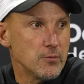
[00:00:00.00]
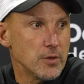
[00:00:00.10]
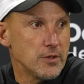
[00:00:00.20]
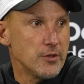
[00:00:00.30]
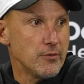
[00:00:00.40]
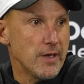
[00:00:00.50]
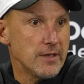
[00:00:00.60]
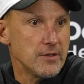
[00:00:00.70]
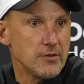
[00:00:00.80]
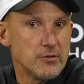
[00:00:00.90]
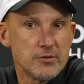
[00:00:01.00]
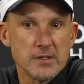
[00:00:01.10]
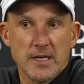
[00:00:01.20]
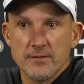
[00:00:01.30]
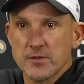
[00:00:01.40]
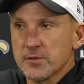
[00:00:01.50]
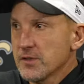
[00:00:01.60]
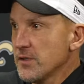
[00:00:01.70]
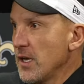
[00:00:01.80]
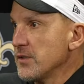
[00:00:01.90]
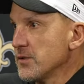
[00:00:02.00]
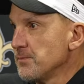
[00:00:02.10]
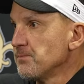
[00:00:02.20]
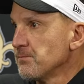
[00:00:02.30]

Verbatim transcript: And when you do that, you usually have some success.